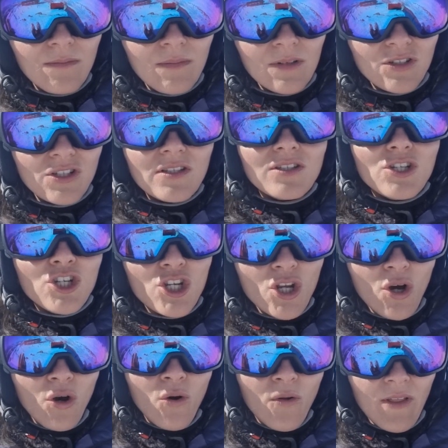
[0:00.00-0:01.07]
Just
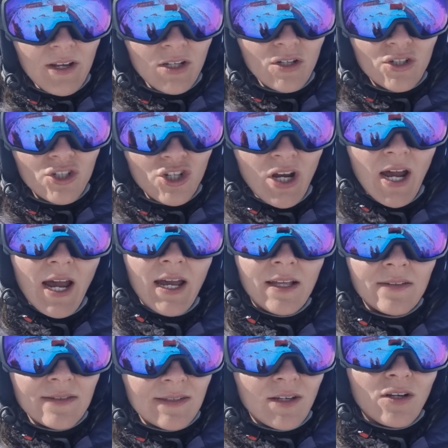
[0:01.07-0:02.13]
know that your child
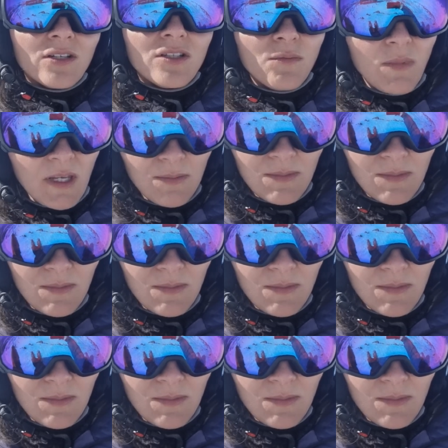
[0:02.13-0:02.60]
is going to make